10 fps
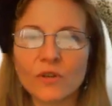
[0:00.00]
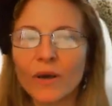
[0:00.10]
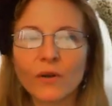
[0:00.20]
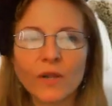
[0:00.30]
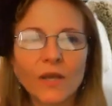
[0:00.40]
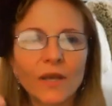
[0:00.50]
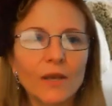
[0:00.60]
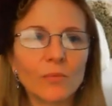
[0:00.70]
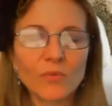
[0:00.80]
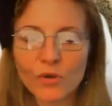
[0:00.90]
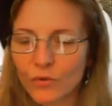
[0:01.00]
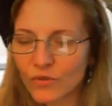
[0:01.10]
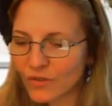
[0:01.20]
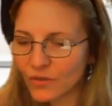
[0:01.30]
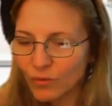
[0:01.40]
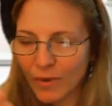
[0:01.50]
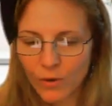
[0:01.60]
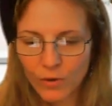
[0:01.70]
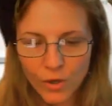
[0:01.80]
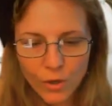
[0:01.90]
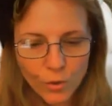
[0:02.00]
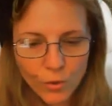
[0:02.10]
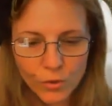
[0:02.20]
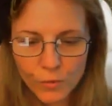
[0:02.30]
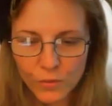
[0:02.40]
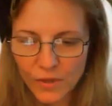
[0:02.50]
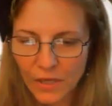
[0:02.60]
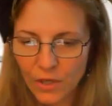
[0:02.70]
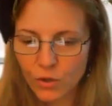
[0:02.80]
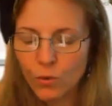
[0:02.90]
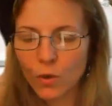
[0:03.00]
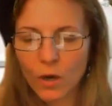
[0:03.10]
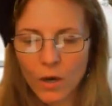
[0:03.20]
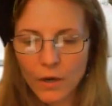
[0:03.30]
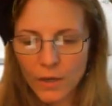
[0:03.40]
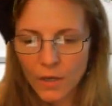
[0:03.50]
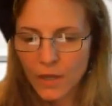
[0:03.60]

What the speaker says: about hypnosis, about who you think you are.